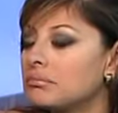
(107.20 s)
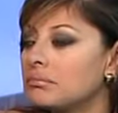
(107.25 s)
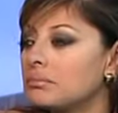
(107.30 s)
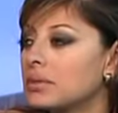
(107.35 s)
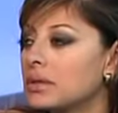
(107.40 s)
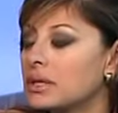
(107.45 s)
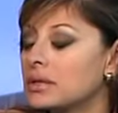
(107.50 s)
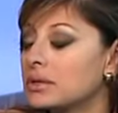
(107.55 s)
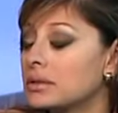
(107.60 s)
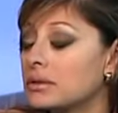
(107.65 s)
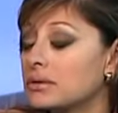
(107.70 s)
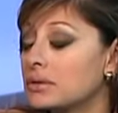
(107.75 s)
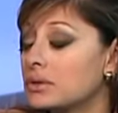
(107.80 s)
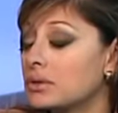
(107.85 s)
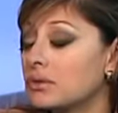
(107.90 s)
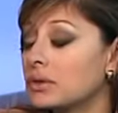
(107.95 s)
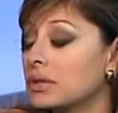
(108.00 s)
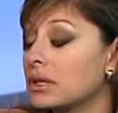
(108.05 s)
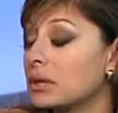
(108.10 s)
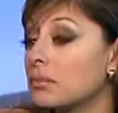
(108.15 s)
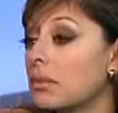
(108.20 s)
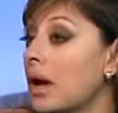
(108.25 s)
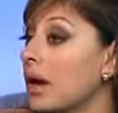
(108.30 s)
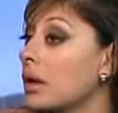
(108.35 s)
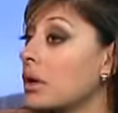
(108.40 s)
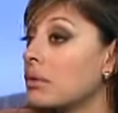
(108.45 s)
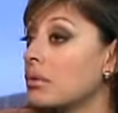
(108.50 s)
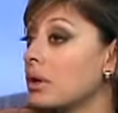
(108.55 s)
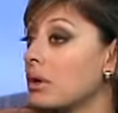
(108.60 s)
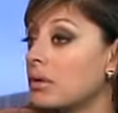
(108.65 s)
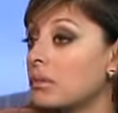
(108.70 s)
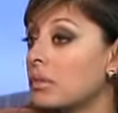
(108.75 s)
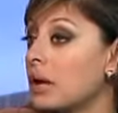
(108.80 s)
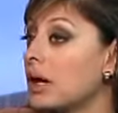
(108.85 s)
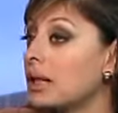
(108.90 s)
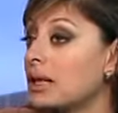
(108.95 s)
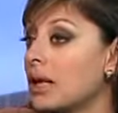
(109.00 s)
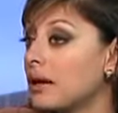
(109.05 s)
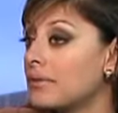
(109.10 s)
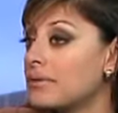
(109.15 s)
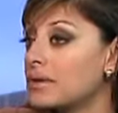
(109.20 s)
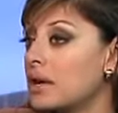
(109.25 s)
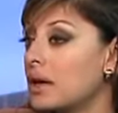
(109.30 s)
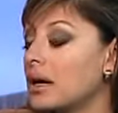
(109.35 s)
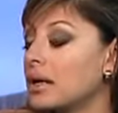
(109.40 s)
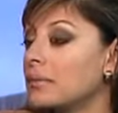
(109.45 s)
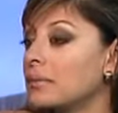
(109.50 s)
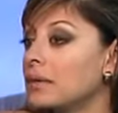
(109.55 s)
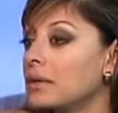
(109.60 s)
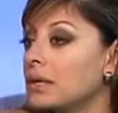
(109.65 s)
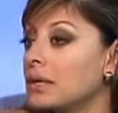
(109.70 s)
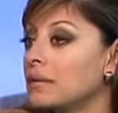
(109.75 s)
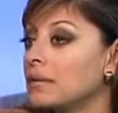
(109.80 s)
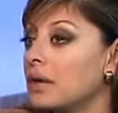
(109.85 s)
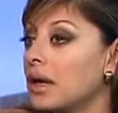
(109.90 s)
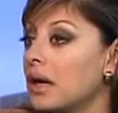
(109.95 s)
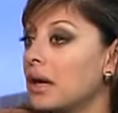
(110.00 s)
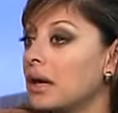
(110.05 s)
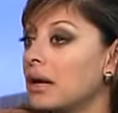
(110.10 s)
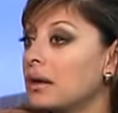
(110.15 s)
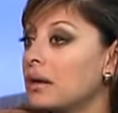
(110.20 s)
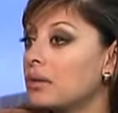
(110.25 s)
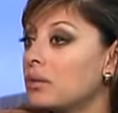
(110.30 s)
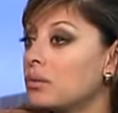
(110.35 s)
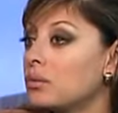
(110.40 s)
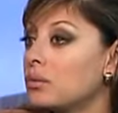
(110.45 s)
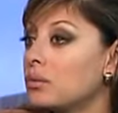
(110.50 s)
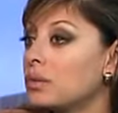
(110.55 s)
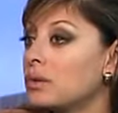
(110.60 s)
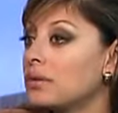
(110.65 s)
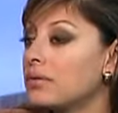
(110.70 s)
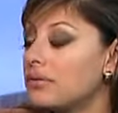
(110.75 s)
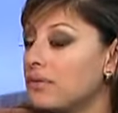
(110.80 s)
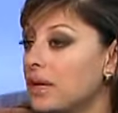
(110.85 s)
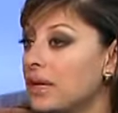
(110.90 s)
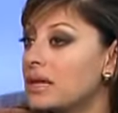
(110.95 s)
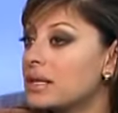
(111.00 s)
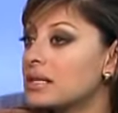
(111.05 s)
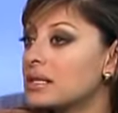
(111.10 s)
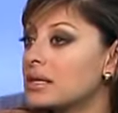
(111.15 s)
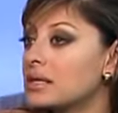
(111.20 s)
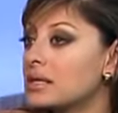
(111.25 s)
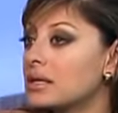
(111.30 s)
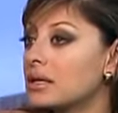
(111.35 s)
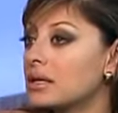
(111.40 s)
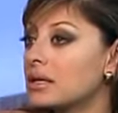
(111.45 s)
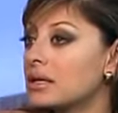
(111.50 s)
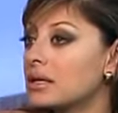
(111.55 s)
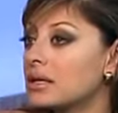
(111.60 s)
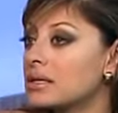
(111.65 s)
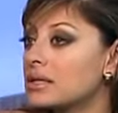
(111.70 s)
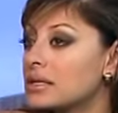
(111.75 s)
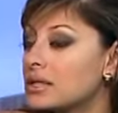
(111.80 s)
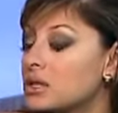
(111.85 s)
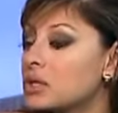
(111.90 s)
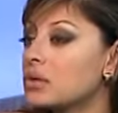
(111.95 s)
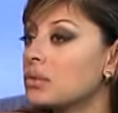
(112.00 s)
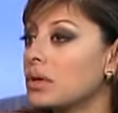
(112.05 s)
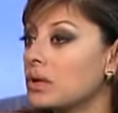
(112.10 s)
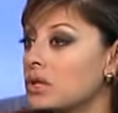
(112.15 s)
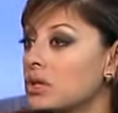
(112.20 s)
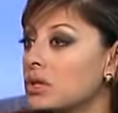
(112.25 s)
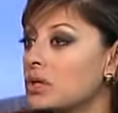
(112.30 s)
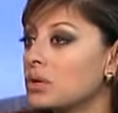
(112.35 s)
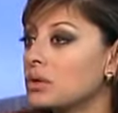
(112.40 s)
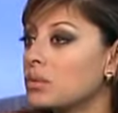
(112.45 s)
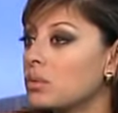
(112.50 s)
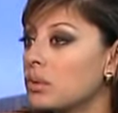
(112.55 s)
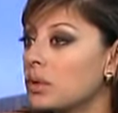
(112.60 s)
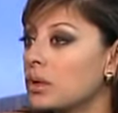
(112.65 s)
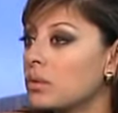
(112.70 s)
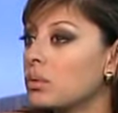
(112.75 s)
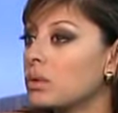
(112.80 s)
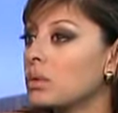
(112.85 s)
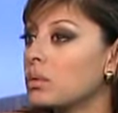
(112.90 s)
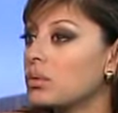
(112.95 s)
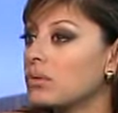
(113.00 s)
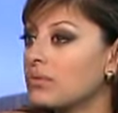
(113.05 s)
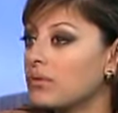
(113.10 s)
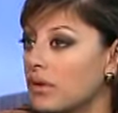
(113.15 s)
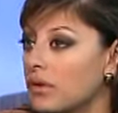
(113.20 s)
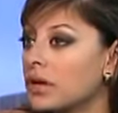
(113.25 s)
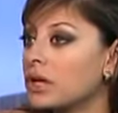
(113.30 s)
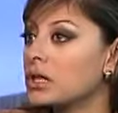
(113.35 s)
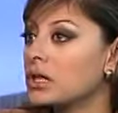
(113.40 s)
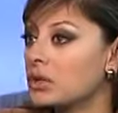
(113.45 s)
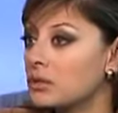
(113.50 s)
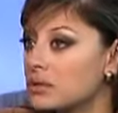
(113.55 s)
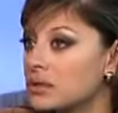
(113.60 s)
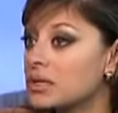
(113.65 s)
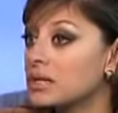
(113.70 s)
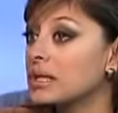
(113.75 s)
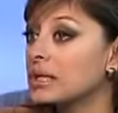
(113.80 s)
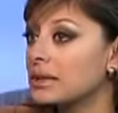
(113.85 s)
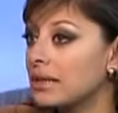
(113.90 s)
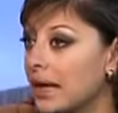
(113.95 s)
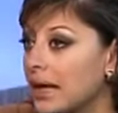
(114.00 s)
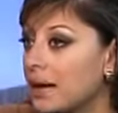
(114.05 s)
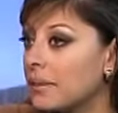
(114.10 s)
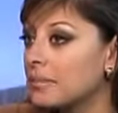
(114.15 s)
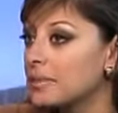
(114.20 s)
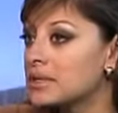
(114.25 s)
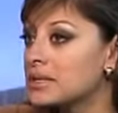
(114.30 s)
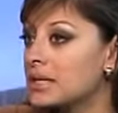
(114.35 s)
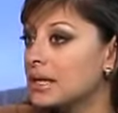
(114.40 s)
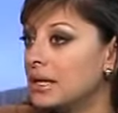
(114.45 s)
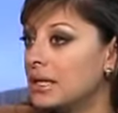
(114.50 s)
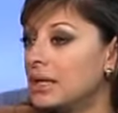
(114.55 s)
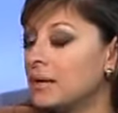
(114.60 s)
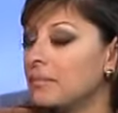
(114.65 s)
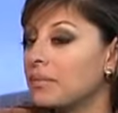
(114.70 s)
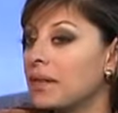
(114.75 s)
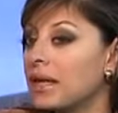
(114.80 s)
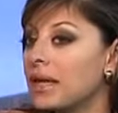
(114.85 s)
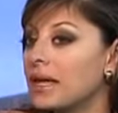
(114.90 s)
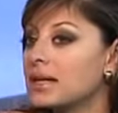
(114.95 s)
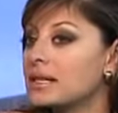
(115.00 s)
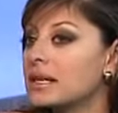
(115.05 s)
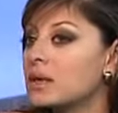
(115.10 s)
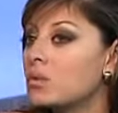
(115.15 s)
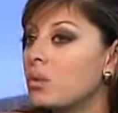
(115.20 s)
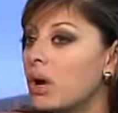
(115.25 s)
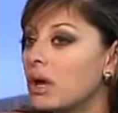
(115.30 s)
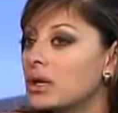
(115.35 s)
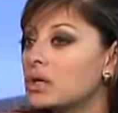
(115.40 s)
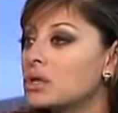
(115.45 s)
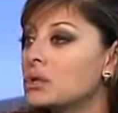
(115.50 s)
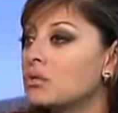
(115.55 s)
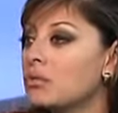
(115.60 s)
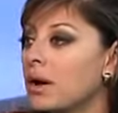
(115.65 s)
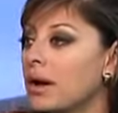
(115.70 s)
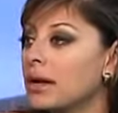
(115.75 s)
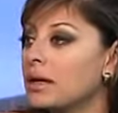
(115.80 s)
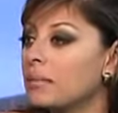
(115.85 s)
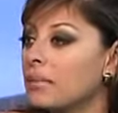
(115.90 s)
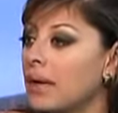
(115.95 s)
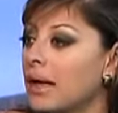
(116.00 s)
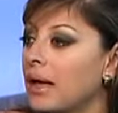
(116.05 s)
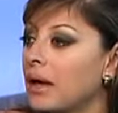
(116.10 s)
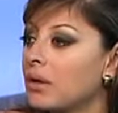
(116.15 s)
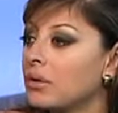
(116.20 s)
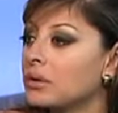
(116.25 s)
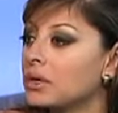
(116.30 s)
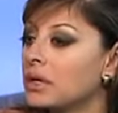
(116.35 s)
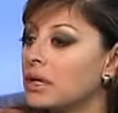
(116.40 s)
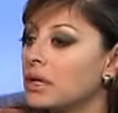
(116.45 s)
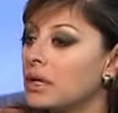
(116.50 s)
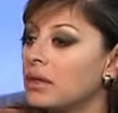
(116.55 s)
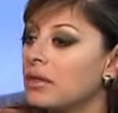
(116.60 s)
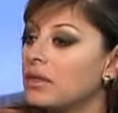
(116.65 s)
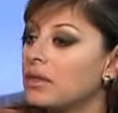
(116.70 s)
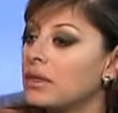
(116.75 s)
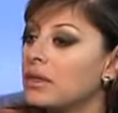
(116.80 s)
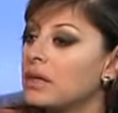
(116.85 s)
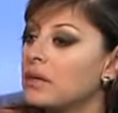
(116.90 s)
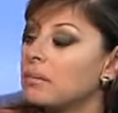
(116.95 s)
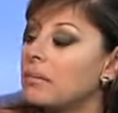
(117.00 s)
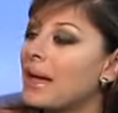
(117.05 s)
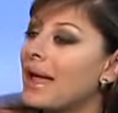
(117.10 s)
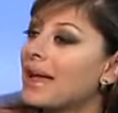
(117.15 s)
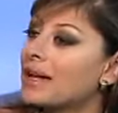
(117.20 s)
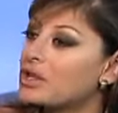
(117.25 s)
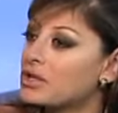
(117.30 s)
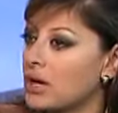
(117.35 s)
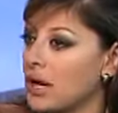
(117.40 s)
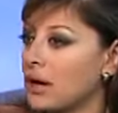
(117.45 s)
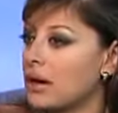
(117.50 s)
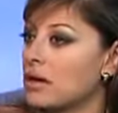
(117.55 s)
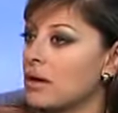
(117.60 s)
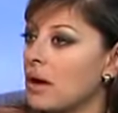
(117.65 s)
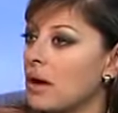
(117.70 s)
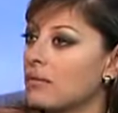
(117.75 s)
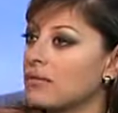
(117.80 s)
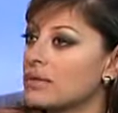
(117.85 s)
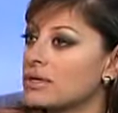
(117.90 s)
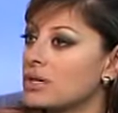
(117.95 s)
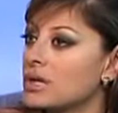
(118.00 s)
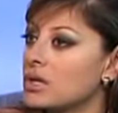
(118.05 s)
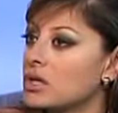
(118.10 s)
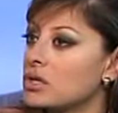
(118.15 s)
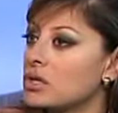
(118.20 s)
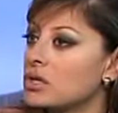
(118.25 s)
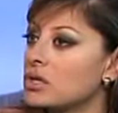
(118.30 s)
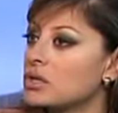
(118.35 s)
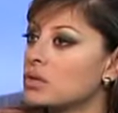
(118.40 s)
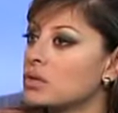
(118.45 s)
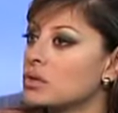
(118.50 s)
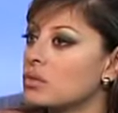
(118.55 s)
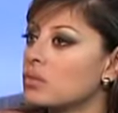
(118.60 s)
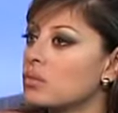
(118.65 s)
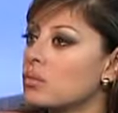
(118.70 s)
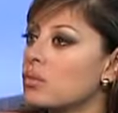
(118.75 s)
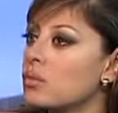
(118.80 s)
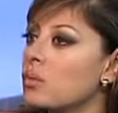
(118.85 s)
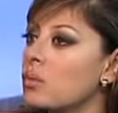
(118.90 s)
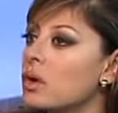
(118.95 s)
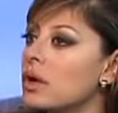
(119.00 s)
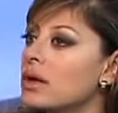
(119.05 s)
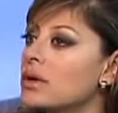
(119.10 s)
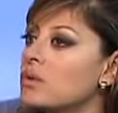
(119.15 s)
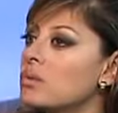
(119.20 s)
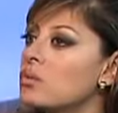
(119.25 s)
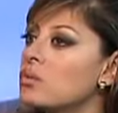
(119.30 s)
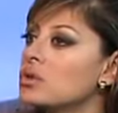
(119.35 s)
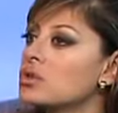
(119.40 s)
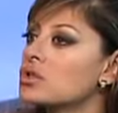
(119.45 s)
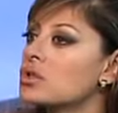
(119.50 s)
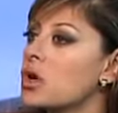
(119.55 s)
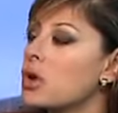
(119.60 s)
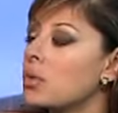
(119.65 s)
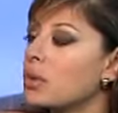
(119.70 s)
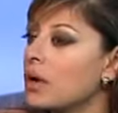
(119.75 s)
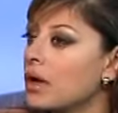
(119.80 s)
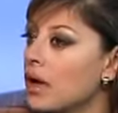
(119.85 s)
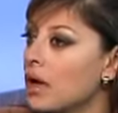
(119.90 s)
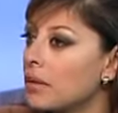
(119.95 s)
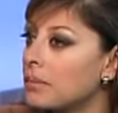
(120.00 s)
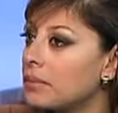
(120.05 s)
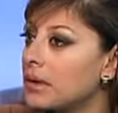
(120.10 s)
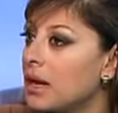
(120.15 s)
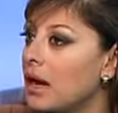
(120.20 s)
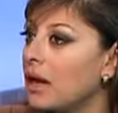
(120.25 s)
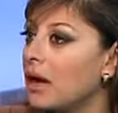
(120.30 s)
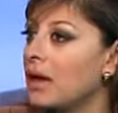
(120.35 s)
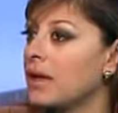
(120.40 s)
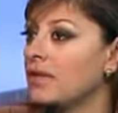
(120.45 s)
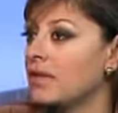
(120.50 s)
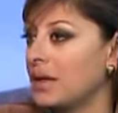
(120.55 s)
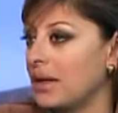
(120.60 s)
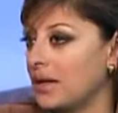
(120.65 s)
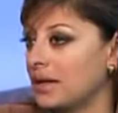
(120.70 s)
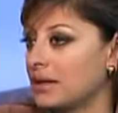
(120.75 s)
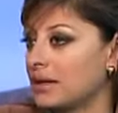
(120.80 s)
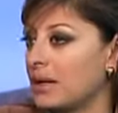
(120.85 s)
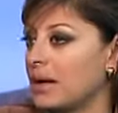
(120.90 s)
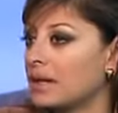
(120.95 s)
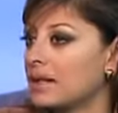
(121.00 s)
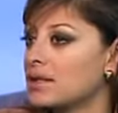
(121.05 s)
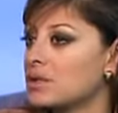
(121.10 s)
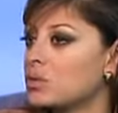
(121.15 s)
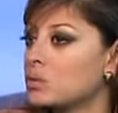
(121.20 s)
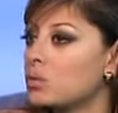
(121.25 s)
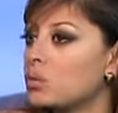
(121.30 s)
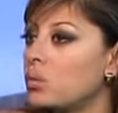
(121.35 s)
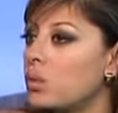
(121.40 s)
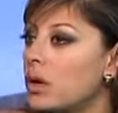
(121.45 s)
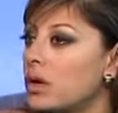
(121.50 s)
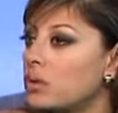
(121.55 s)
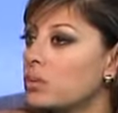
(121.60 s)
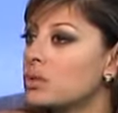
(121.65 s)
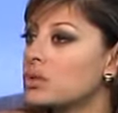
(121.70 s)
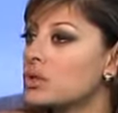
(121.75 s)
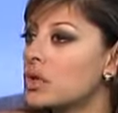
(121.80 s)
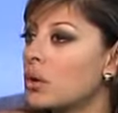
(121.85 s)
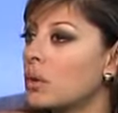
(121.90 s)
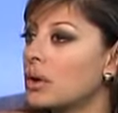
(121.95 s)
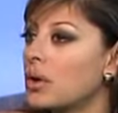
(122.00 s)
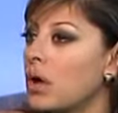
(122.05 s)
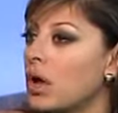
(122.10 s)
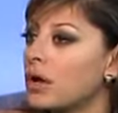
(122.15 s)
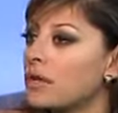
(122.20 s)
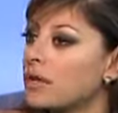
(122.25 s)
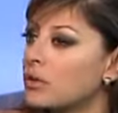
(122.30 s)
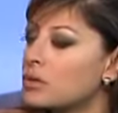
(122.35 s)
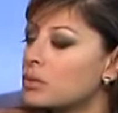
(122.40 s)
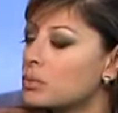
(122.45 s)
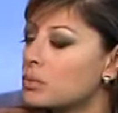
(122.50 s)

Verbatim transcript: as, certainly in my career, in my lifetime, uh, we faced a situation where we were very close to collapse and I wanted to write about the back channel conversations, what was going on behind the headlines, what was going on in those